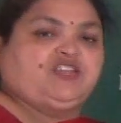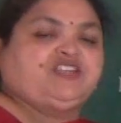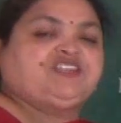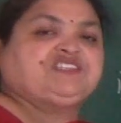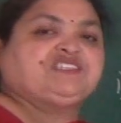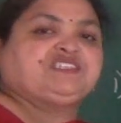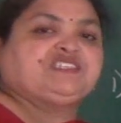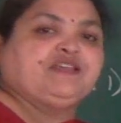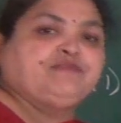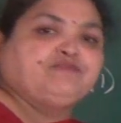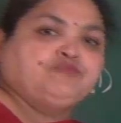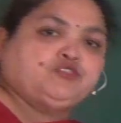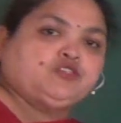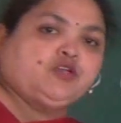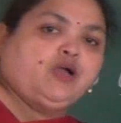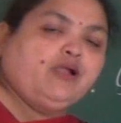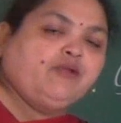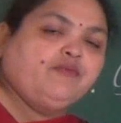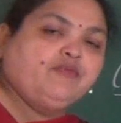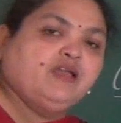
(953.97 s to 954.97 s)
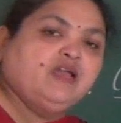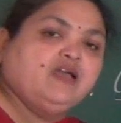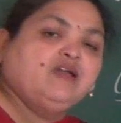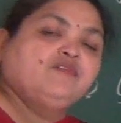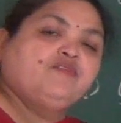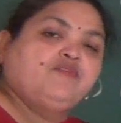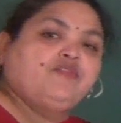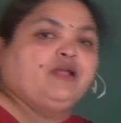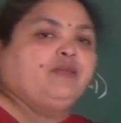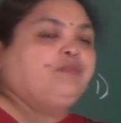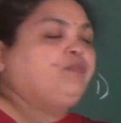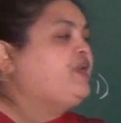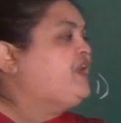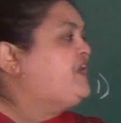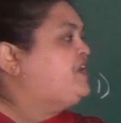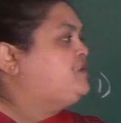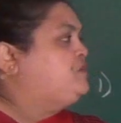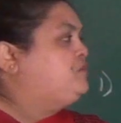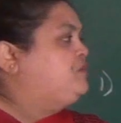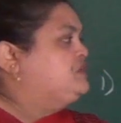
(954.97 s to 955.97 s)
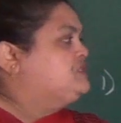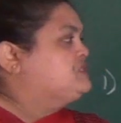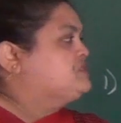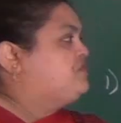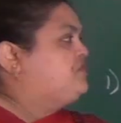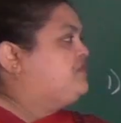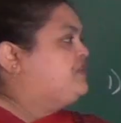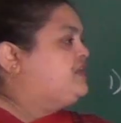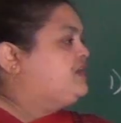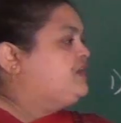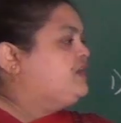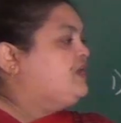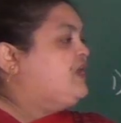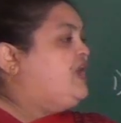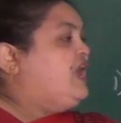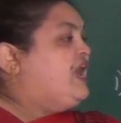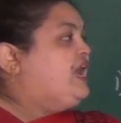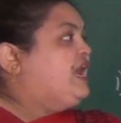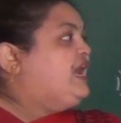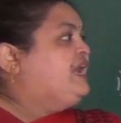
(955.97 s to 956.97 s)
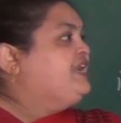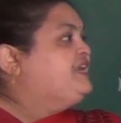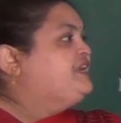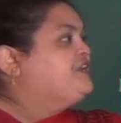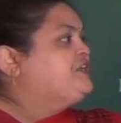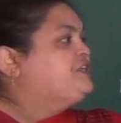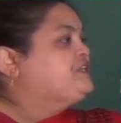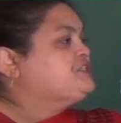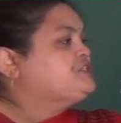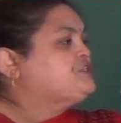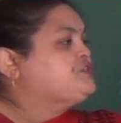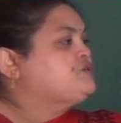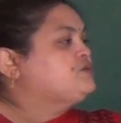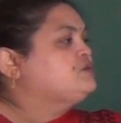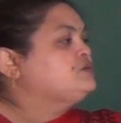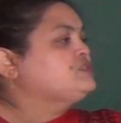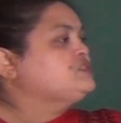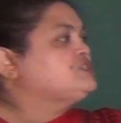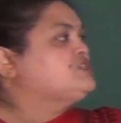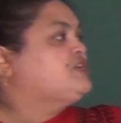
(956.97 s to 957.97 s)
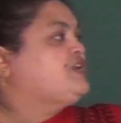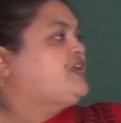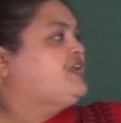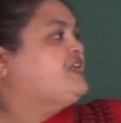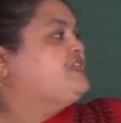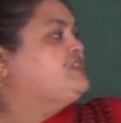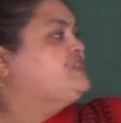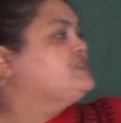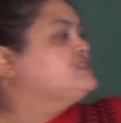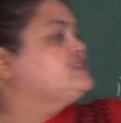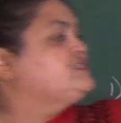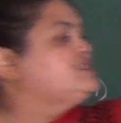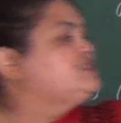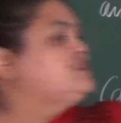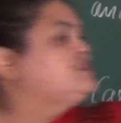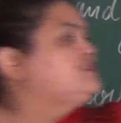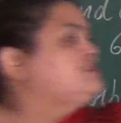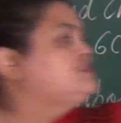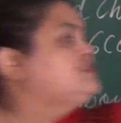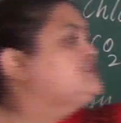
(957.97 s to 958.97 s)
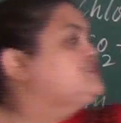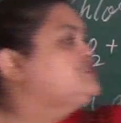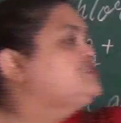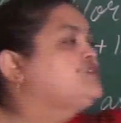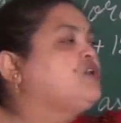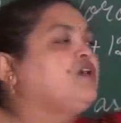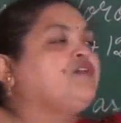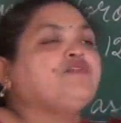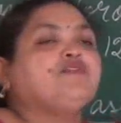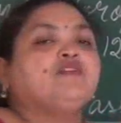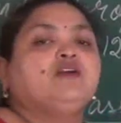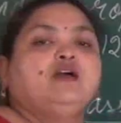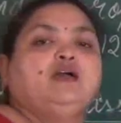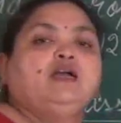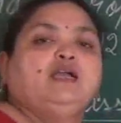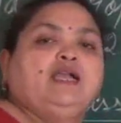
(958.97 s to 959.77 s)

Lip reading: It is absorbed from the atmosphere and it is used in the synthesis of